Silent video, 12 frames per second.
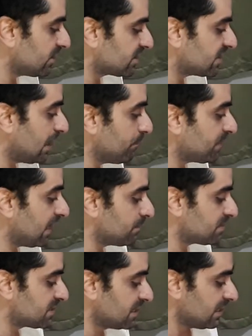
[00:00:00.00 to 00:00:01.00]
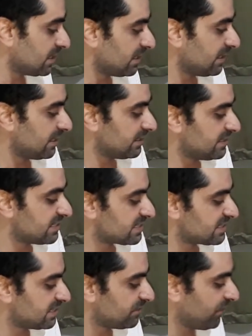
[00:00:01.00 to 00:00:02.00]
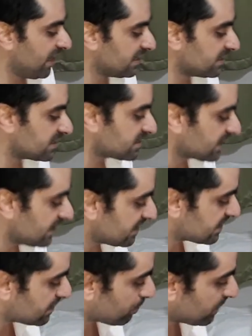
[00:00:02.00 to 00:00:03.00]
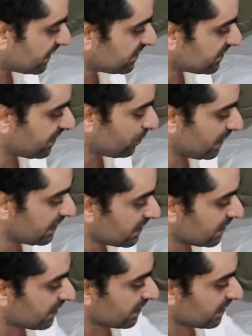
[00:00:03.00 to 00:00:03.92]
sometimes these defenders split it away